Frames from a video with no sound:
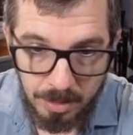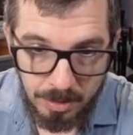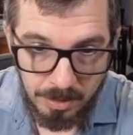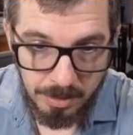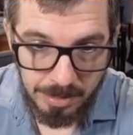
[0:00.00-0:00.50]

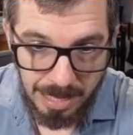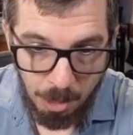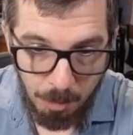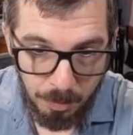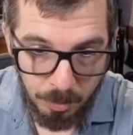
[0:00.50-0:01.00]
This is the
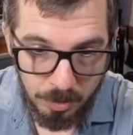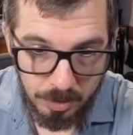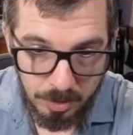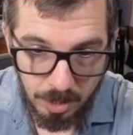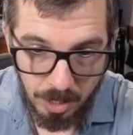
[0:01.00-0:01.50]
output.
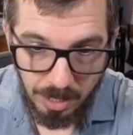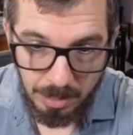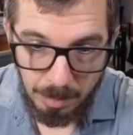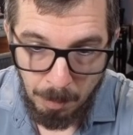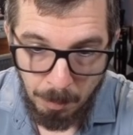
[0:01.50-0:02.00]
All right,
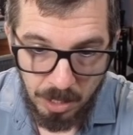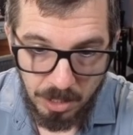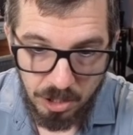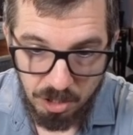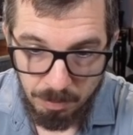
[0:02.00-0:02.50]
the
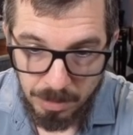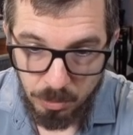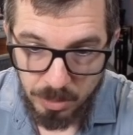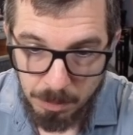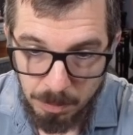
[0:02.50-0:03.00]
population of
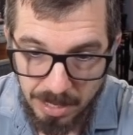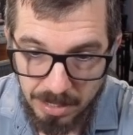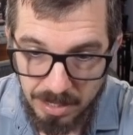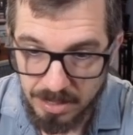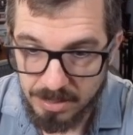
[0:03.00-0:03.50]
Madrid, Spain
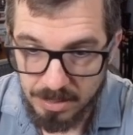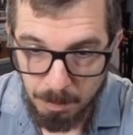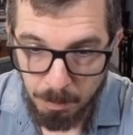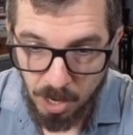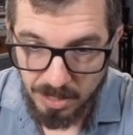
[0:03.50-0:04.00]
is
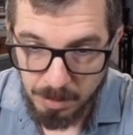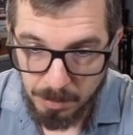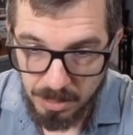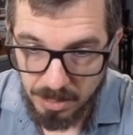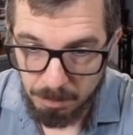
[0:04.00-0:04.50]

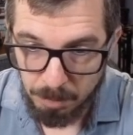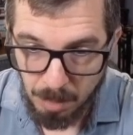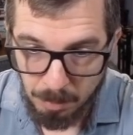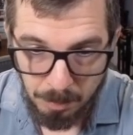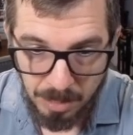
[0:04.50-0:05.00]
approximately blah,
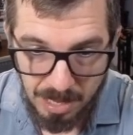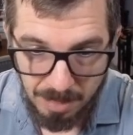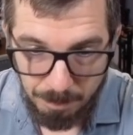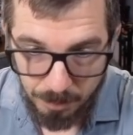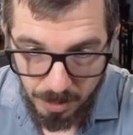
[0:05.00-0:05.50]
blah,
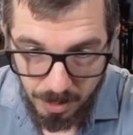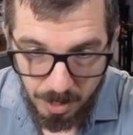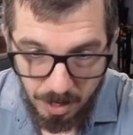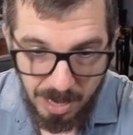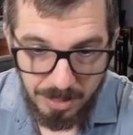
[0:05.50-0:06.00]
blah.
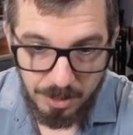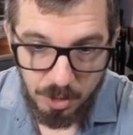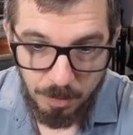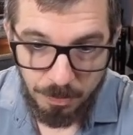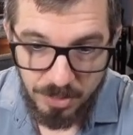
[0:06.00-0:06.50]
All right,
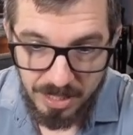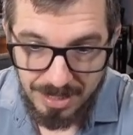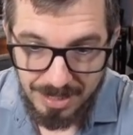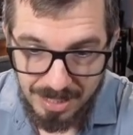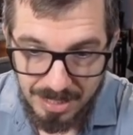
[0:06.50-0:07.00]
so
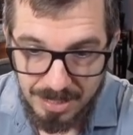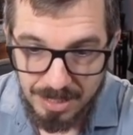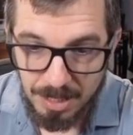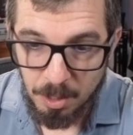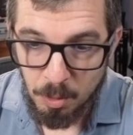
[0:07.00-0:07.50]
this is
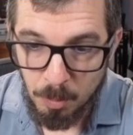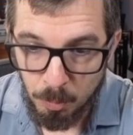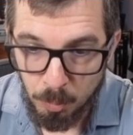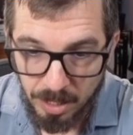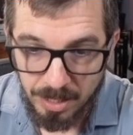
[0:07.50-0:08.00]

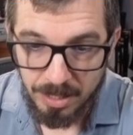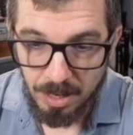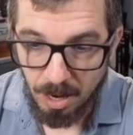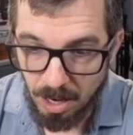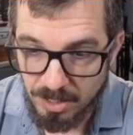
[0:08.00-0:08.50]
pretty
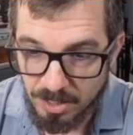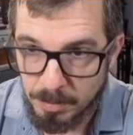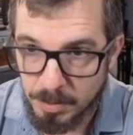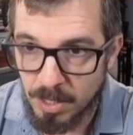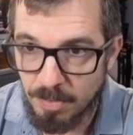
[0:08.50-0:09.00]
awesome
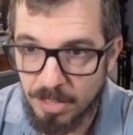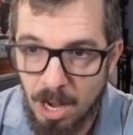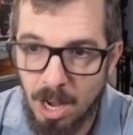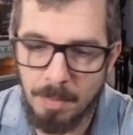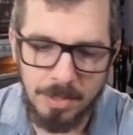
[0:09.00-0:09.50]
stuff. Now,
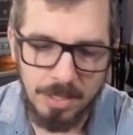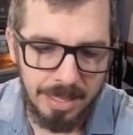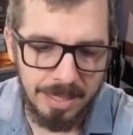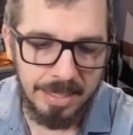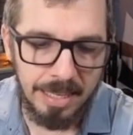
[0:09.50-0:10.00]

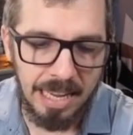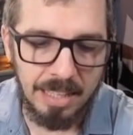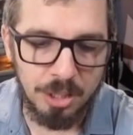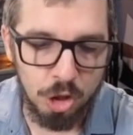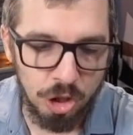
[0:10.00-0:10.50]
obviously, it did
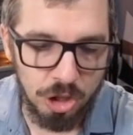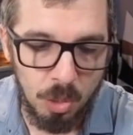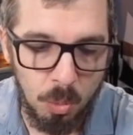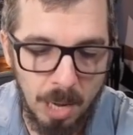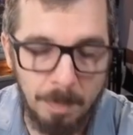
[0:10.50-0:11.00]
not search the
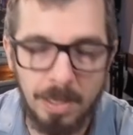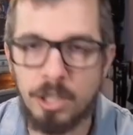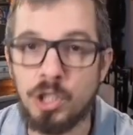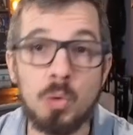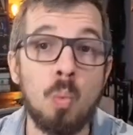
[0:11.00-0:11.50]
web. It
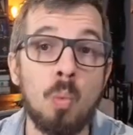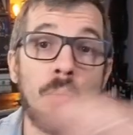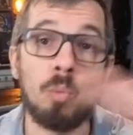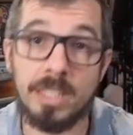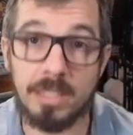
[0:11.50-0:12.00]
just went
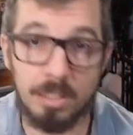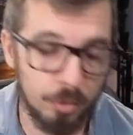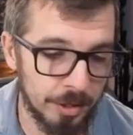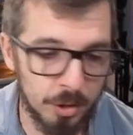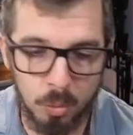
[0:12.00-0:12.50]
with a
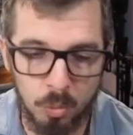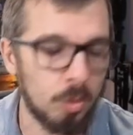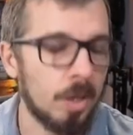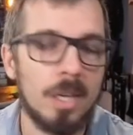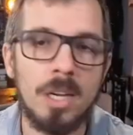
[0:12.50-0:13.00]
different
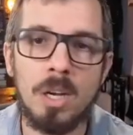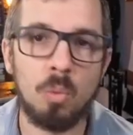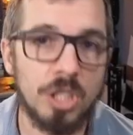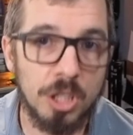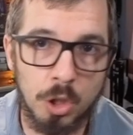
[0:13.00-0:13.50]
tool,
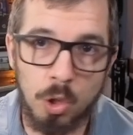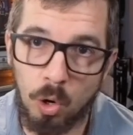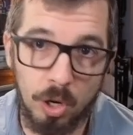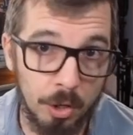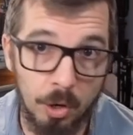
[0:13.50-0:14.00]
which is
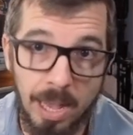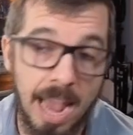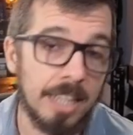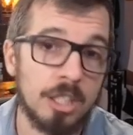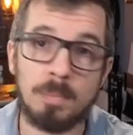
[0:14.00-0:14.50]
totally
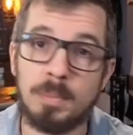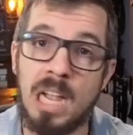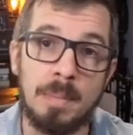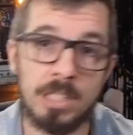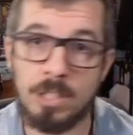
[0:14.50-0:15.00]
okay.
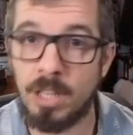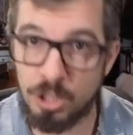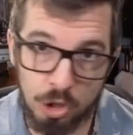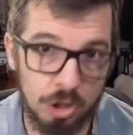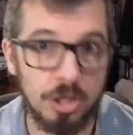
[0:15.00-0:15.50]
Sometimes it's going to
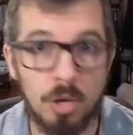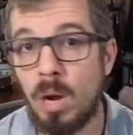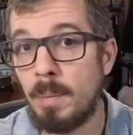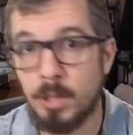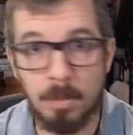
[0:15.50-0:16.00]
search the
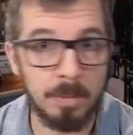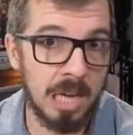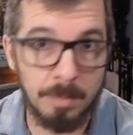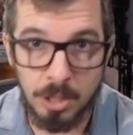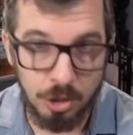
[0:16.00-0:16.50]
web.
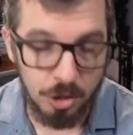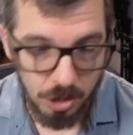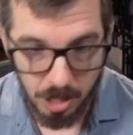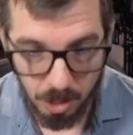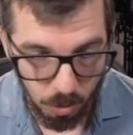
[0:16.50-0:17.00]
Sometimes it's just
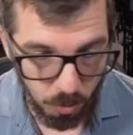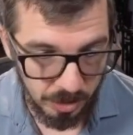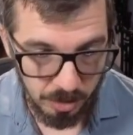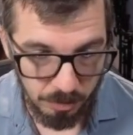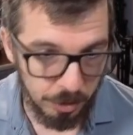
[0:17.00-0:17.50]
going to go with a
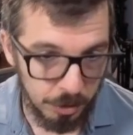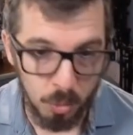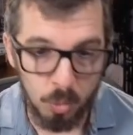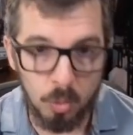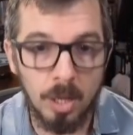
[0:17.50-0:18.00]
different
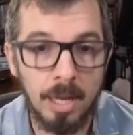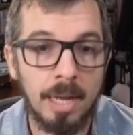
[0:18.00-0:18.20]
tool.